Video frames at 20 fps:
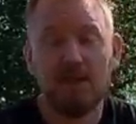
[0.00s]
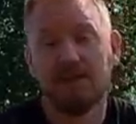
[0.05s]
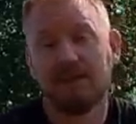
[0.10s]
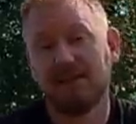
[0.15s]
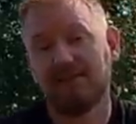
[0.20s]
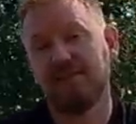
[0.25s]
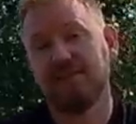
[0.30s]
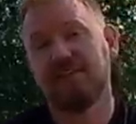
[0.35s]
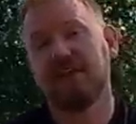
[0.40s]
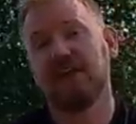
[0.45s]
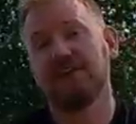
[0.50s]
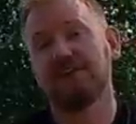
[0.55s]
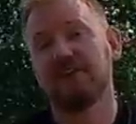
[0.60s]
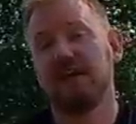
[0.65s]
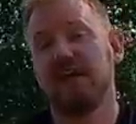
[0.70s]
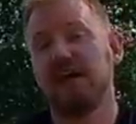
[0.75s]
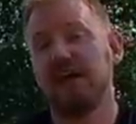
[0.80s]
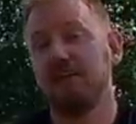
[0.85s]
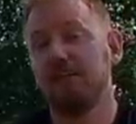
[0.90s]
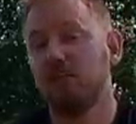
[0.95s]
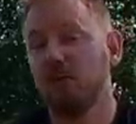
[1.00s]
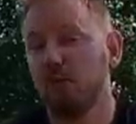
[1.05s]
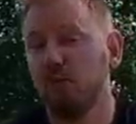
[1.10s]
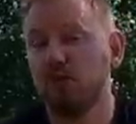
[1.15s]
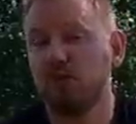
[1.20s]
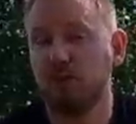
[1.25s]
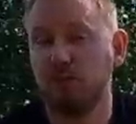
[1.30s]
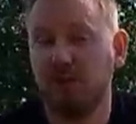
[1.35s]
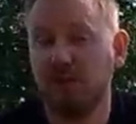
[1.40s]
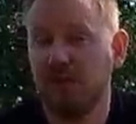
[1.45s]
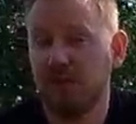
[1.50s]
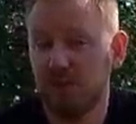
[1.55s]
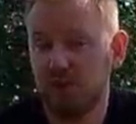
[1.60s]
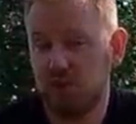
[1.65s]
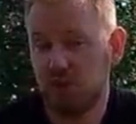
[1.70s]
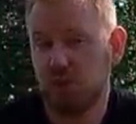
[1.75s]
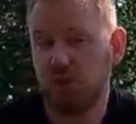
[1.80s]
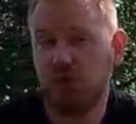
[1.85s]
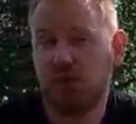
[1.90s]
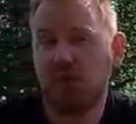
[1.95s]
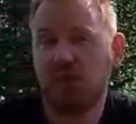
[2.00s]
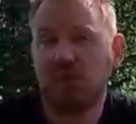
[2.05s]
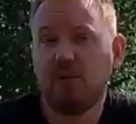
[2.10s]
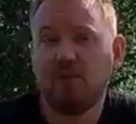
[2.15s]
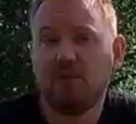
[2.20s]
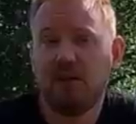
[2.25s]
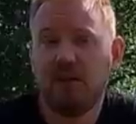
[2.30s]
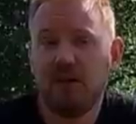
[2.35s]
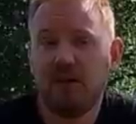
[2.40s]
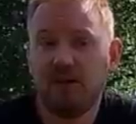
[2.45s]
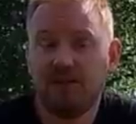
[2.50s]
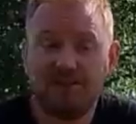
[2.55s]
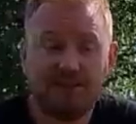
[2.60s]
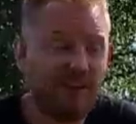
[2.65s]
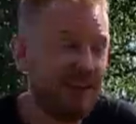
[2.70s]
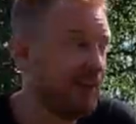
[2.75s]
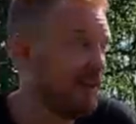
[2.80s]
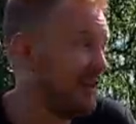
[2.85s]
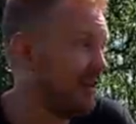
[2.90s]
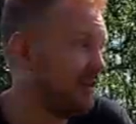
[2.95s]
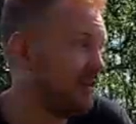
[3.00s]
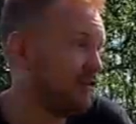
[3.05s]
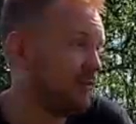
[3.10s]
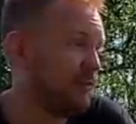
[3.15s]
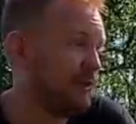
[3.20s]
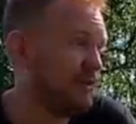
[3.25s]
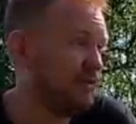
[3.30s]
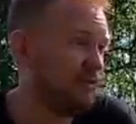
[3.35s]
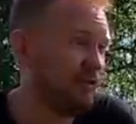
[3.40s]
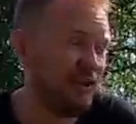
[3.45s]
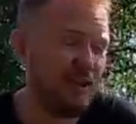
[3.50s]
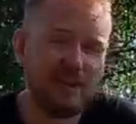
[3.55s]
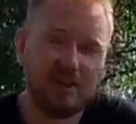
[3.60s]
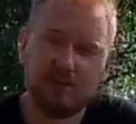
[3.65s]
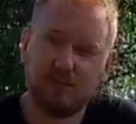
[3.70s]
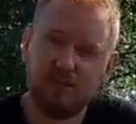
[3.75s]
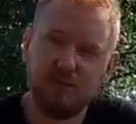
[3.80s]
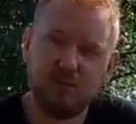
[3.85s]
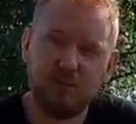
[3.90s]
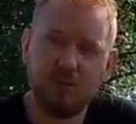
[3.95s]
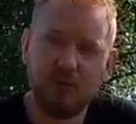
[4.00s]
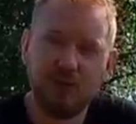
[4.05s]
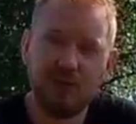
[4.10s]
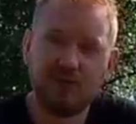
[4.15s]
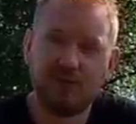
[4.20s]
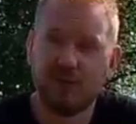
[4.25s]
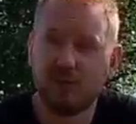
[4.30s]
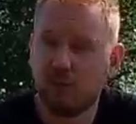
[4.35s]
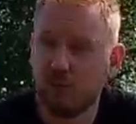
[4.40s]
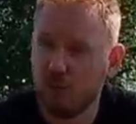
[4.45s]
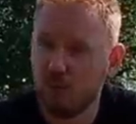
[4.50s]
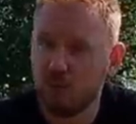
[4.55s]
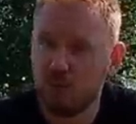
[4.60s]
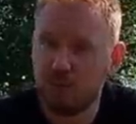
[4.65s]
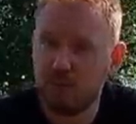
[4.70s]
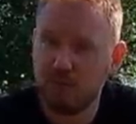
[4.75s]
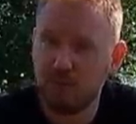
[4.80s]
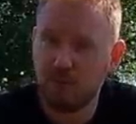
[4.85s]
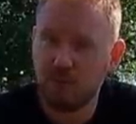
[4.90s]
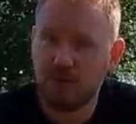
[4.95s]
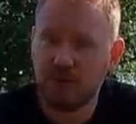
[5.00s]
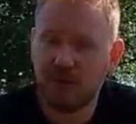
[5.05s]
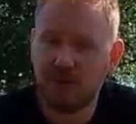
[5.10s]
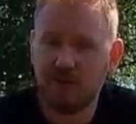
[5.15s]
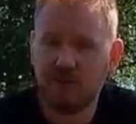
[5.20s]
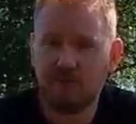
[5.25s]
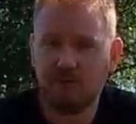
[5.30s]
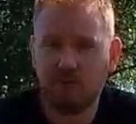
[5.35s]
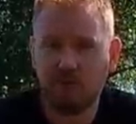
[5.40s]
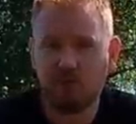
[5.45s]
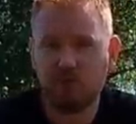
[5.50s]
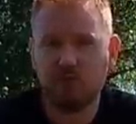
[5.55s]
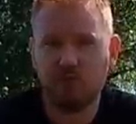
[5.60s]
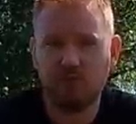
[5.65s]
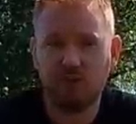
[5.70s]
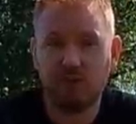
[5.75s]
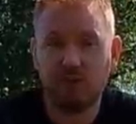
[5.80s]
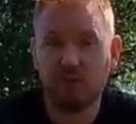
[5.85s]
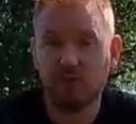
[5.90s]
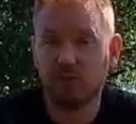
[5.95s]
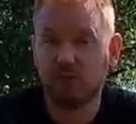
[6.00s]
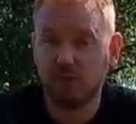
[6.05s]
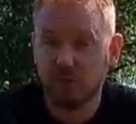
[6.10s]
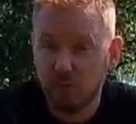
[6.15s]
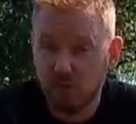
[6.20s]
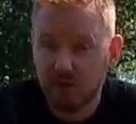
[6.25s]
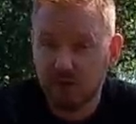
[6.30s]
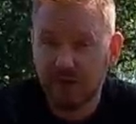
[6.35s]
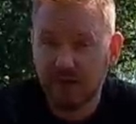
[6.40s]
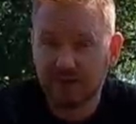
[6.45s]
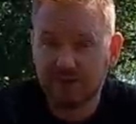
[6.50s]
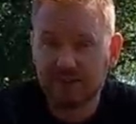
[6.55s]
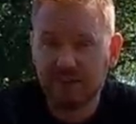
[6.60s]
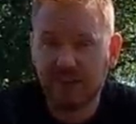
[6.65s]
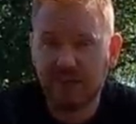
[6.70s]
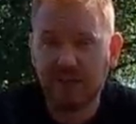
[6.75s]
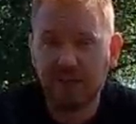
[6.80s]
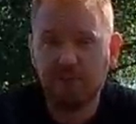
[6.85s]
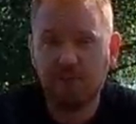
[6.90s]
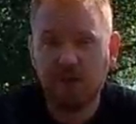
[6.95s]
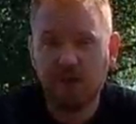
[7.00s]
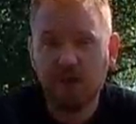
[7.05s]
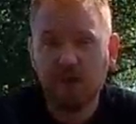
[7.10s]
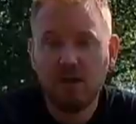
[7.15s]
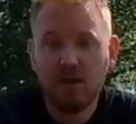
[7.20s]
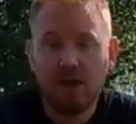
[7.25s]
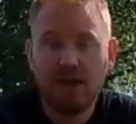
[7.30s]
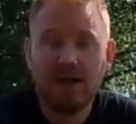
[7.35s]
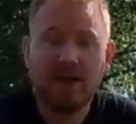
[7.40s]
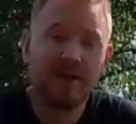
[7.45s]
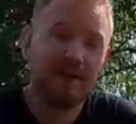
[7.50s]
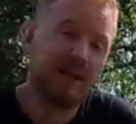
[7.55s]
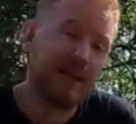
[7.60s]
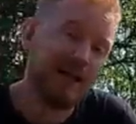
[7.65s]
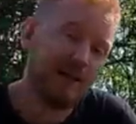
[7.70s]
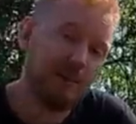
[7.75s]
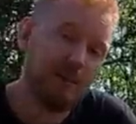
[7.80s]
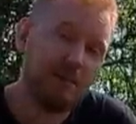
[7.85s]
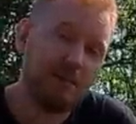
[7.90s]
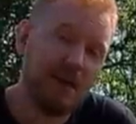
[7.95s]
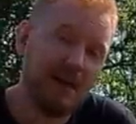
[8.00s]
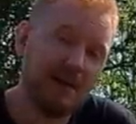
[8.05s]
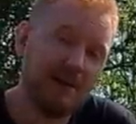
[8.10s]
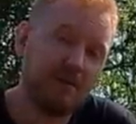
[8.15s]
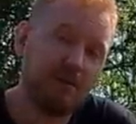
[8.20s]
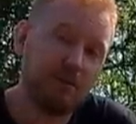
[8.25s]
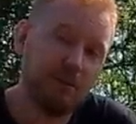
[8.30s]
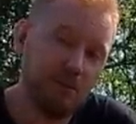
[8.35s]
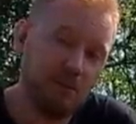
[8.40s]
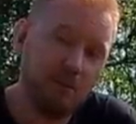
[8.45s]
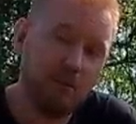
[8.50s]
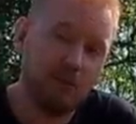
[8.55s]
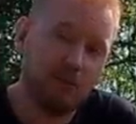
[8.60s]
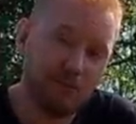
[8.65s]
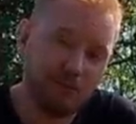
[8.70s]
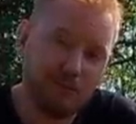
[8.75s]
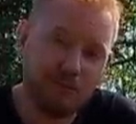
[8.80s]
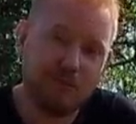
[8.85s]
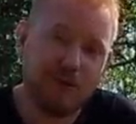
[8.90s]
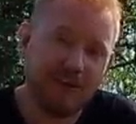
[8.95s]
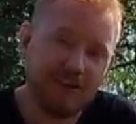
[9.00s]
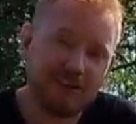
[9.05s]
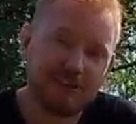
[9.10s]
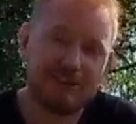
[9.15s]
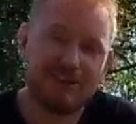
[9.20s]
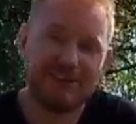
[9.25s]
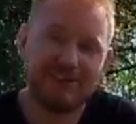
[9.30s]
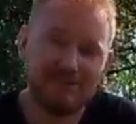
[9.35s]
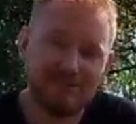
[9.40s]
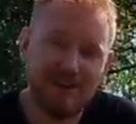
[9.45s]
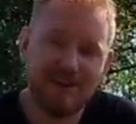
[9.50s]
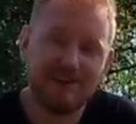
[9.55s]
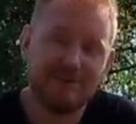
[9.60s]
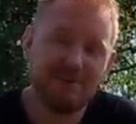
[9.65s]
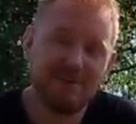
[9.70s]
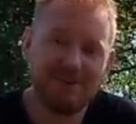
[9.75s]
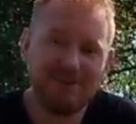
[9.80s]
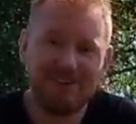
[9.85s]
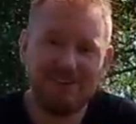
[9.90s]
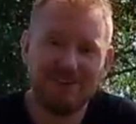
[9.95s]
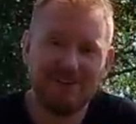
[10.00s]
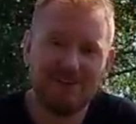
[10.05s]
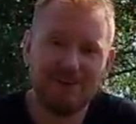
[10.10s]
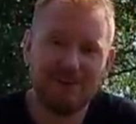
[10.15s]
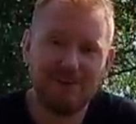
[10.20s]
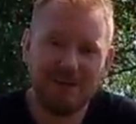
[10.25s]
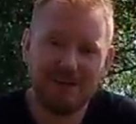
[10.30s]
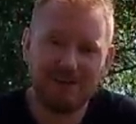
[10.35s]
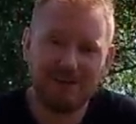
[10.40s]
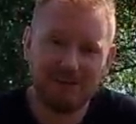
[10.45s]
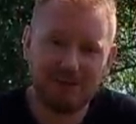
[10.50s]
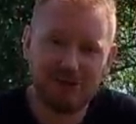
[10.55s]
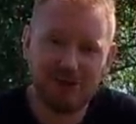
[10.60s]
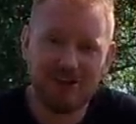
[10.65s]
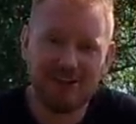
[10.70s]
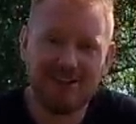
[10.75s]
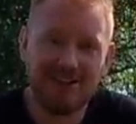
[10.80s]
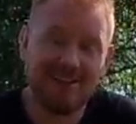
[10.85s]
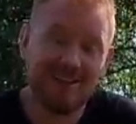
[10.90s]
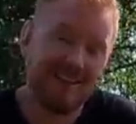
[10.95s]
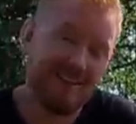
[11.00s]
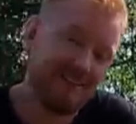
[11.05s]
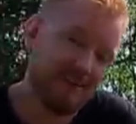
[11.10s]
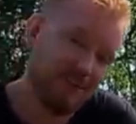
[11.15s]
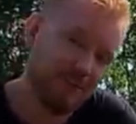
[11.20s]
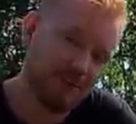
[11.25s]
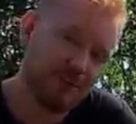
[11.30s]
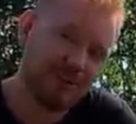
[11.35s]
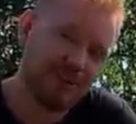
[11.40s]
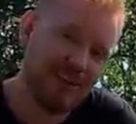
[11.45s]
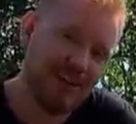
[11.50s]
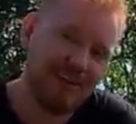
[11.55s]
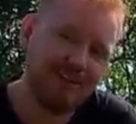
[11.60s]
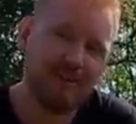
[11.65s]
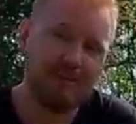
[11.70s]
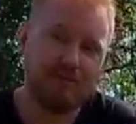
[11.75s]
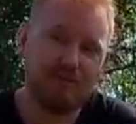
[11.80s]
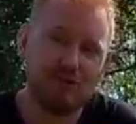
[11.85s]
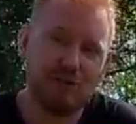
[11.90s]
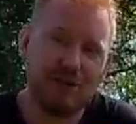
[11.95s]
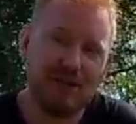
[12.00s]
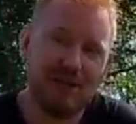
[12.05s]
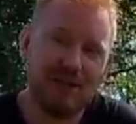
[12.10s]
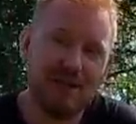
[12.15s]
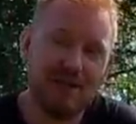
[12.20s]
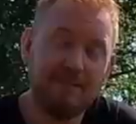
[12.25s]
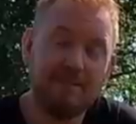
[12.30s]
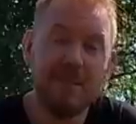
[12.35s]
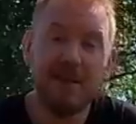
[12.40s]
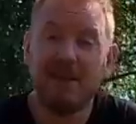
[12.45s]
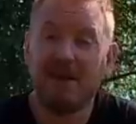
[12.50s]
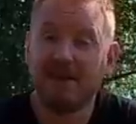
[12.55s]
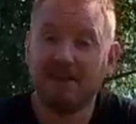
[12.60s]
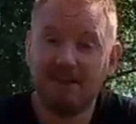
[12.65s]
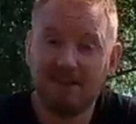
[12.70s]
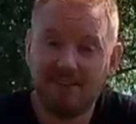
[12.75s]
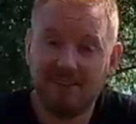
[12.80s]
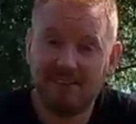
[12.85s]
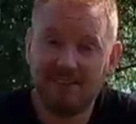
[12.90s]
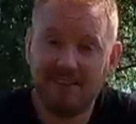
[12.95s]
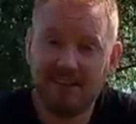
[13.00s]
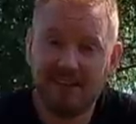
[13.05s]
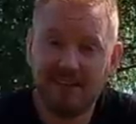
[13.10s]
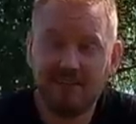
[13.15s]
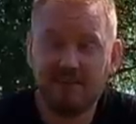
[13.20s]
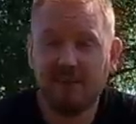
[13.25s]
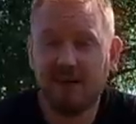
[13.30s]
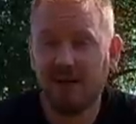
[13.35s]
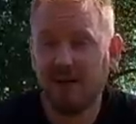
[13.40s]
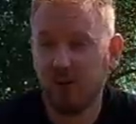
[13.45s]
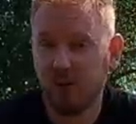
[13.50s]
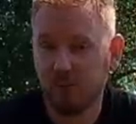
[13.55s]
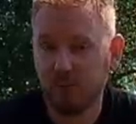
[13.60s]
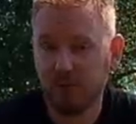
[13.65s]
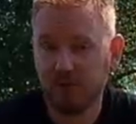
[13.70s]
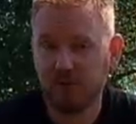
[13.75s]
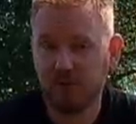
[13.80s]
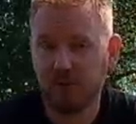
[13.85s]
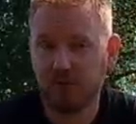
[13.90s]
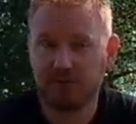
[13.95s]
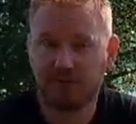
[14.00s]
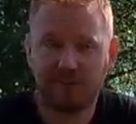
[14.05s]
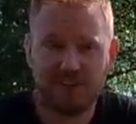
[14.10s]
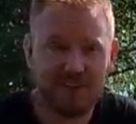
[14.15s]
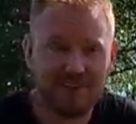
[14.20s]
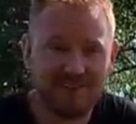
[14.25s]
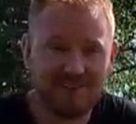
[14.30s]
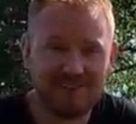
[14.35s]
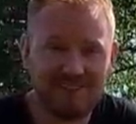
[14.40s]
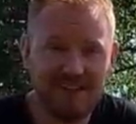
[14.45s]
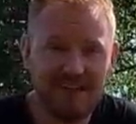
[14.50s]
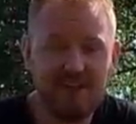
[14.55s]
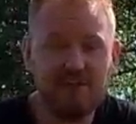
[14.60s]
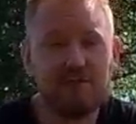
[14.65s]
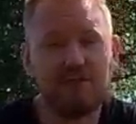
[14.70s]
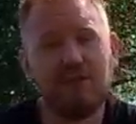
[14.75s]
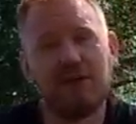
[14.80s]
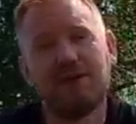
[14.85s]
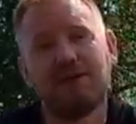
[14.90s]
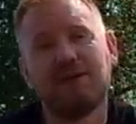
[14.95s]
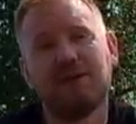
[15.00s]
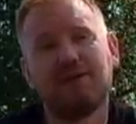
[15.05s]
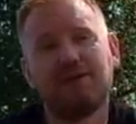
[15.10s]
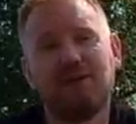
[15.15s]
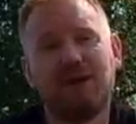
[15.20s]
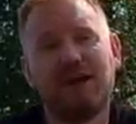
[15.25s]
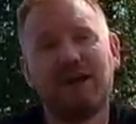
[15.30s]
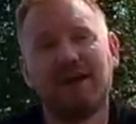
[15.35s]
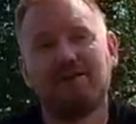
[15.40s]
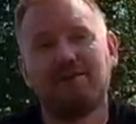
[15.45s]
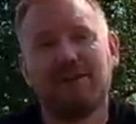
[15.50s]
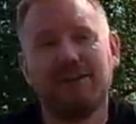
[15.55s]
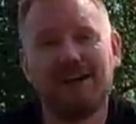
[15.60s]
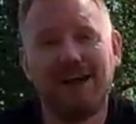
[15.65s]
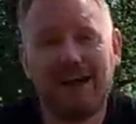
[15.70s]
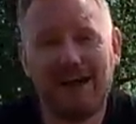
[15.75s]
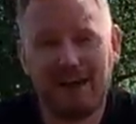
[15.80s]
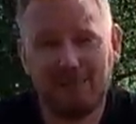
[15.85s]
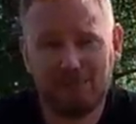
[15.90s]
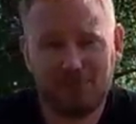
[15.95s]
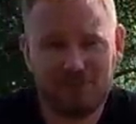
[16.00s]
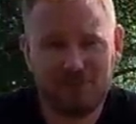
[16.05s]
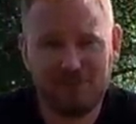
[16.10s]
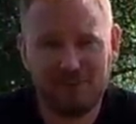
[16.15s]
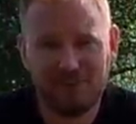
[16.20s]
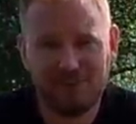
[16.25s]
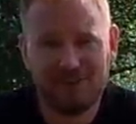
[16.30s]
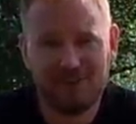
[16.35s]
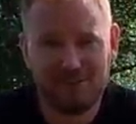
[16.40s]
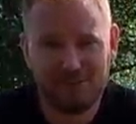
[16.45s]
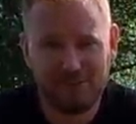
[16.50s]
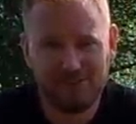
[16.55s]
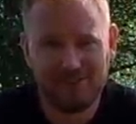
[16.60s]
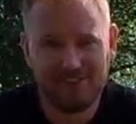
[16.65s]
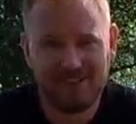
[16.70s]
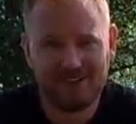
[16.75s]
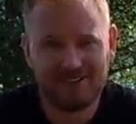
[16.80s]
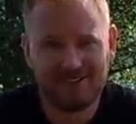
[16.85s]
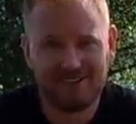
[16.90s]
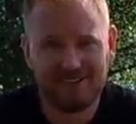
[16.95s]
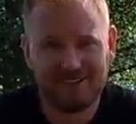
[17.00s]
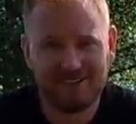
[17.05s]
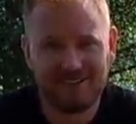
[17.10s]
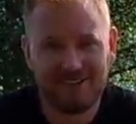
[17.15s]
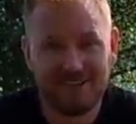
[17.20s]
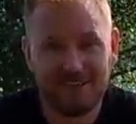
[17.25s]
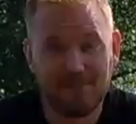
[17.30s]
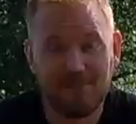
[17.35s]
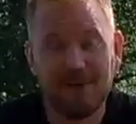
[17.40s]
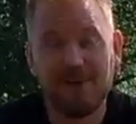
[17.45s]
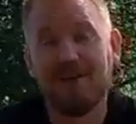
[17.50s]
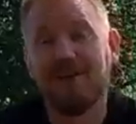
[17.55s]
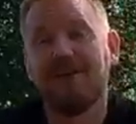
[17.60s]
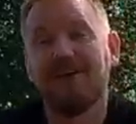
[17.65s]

That's it, guys. I am going to be enjoying my stay here in Sweden for the next few weeks. I won't be doing any YouTube videos during that time. I'll be back with more fresh, great material back on the channel towards the end of July. And until then, I hope that you're all staying safe and that you have an absolutely fantastic time.